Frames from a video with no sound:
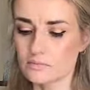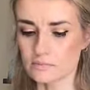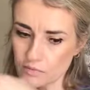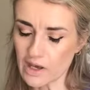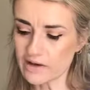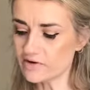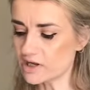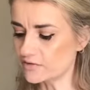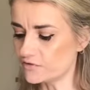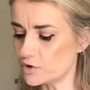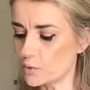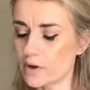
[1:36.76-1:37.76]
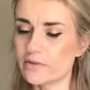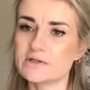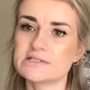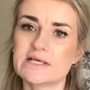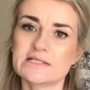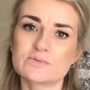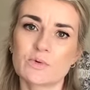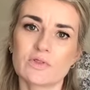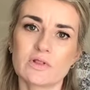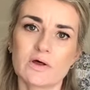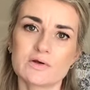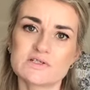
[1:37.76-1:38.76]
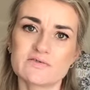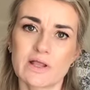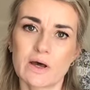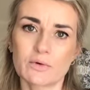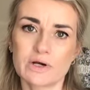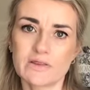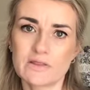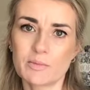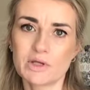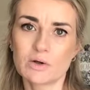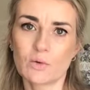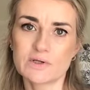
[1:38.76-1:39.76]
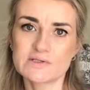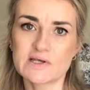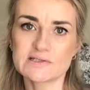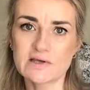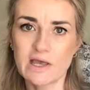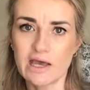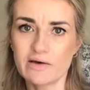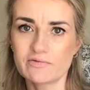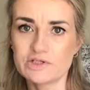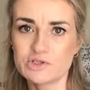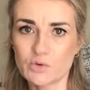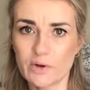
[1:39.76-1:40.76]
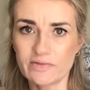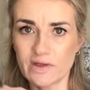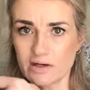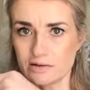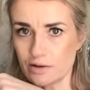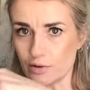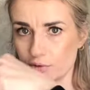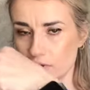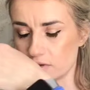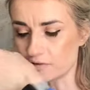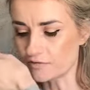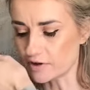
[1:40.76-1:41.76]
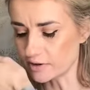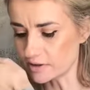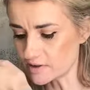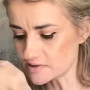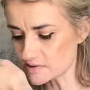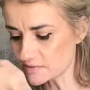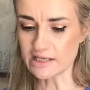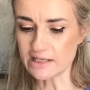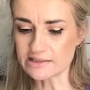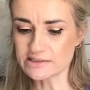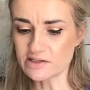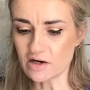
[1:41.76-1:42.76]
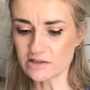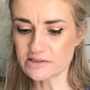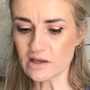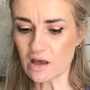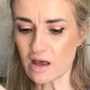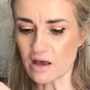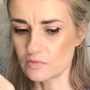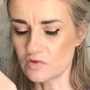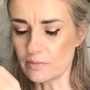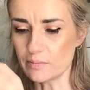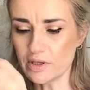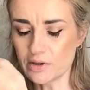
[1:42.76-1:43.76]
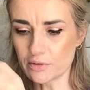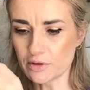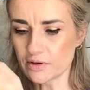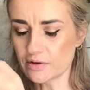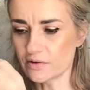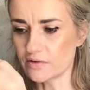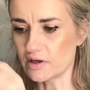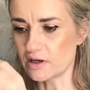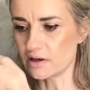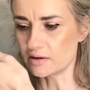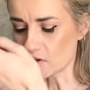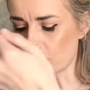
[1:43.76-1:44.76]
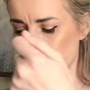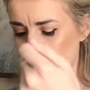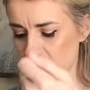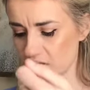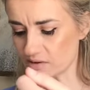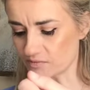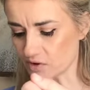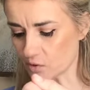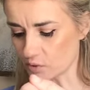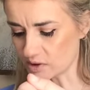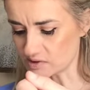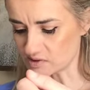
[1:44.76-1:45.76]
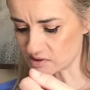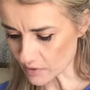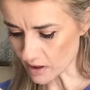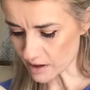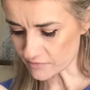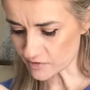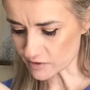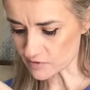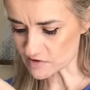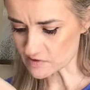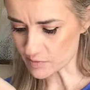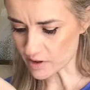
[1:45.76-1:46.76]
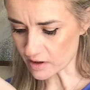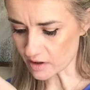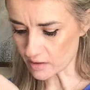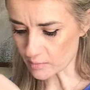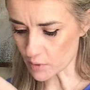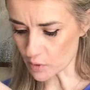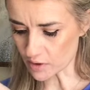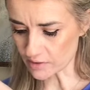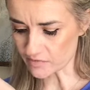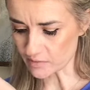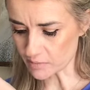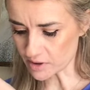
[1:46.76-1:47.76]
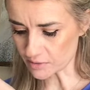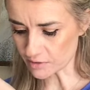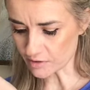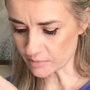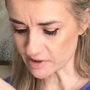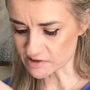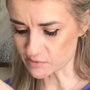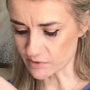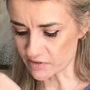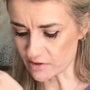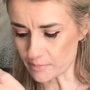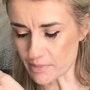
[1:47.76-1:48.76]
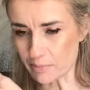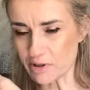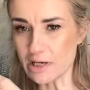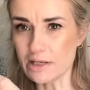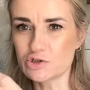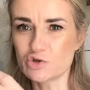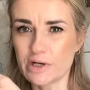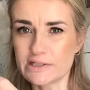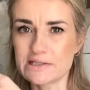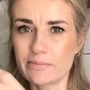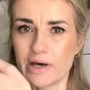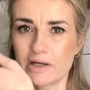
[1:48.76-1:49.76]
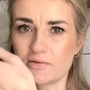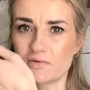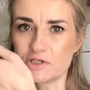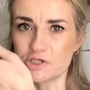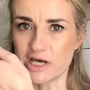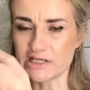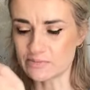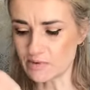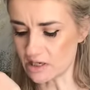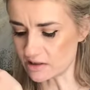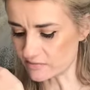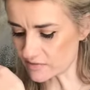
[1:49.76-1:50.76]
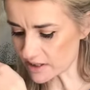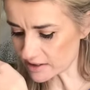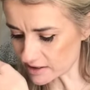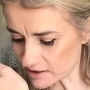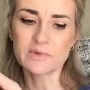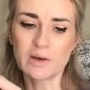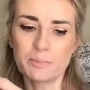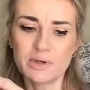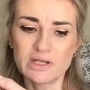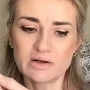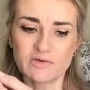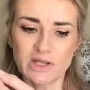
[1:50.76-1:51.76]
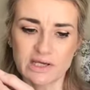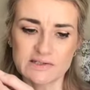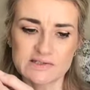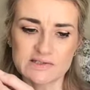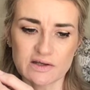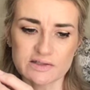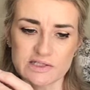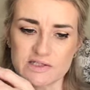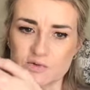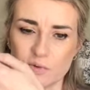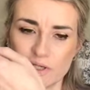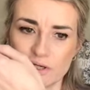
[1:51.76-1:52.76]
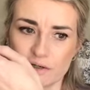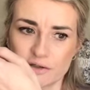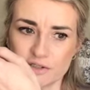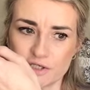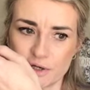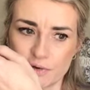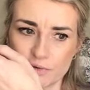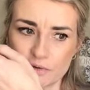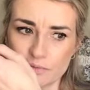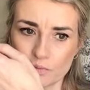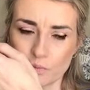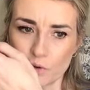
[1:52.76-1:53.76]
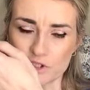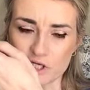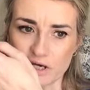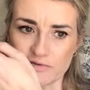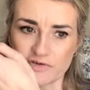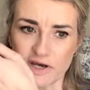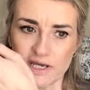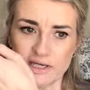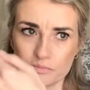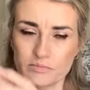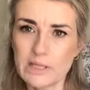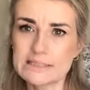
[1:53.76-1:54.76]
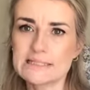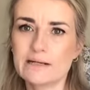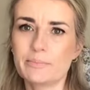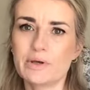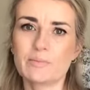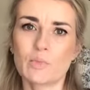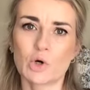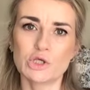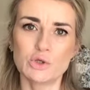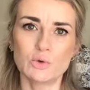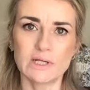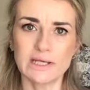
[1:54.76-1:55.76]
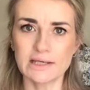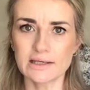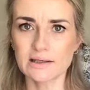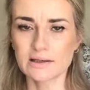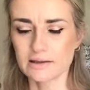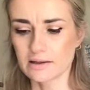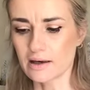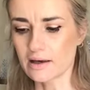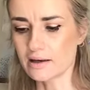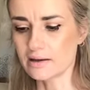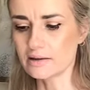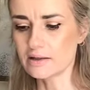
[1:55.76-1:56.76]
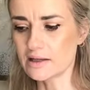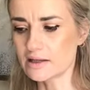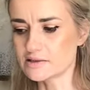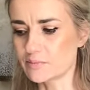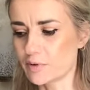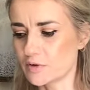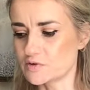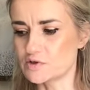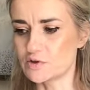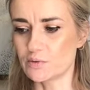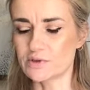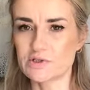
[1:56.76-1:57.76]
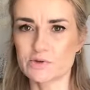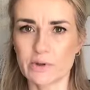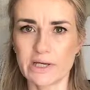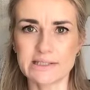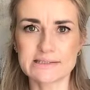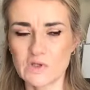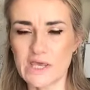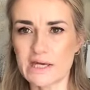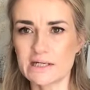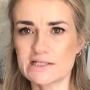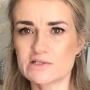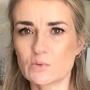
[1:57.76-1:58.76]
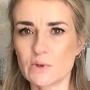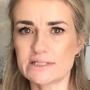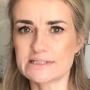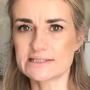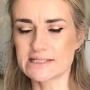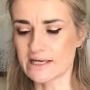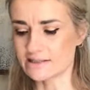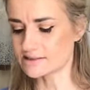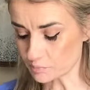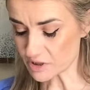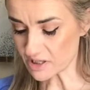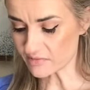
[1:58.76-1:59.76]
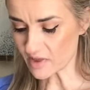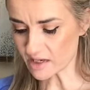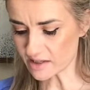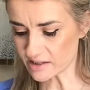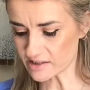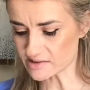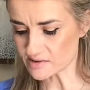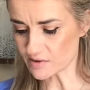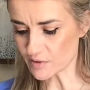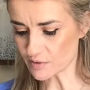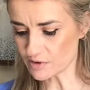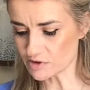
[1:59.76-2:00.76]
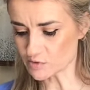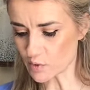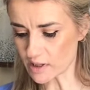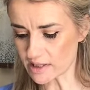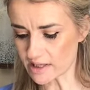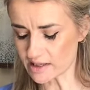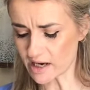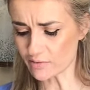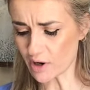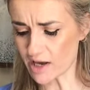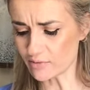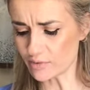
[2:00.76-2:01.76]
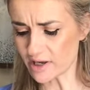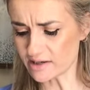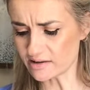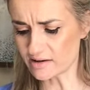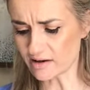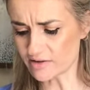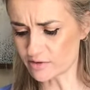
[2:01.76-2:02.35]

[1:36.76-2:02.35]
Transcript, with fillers: I've had a few other scents with lotus flower in them and always has, have enjoyed that note and a fragrance. It starts off the mineral, the a bit of the quince. I feel you smell more of the mineral mixed with maybe a trace amount of the jasmine and the violet, a bit of like a salty sweet undertone, which I find makes it a bit more unique uh, as opposed to a straight candy sweet scent. Being that it is an eau de toilette, I, I read in other